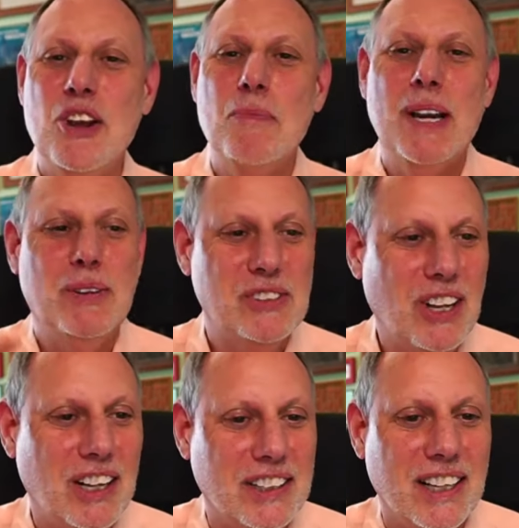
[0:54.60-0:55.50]
nobody was
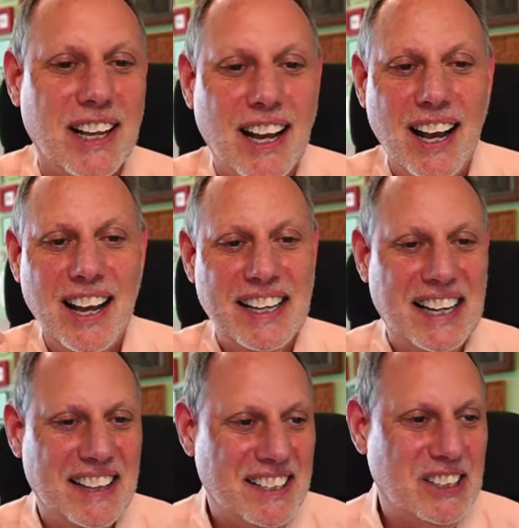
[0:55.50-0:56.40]
on. Hi,
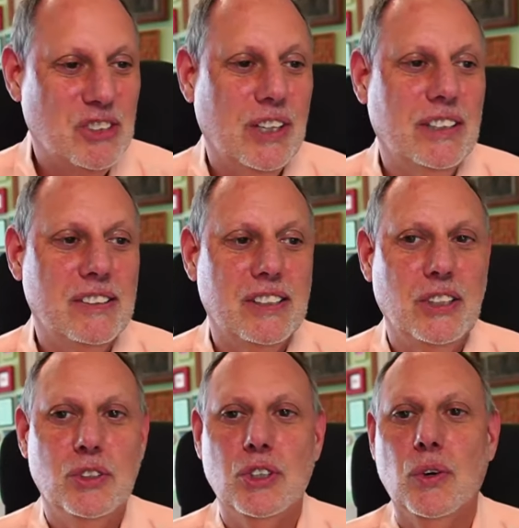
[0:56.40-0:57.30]
Nathan. It's great to see
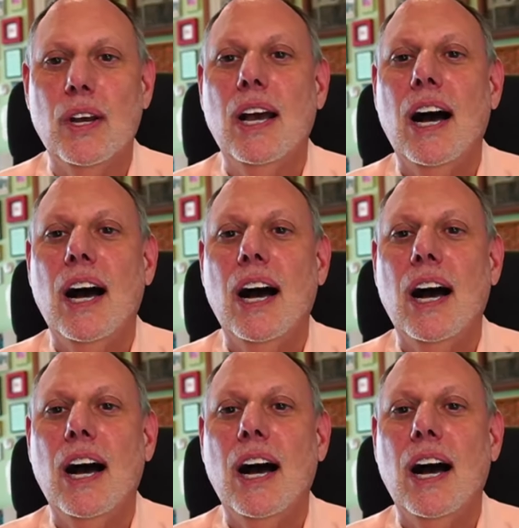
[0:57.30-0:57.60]
you too.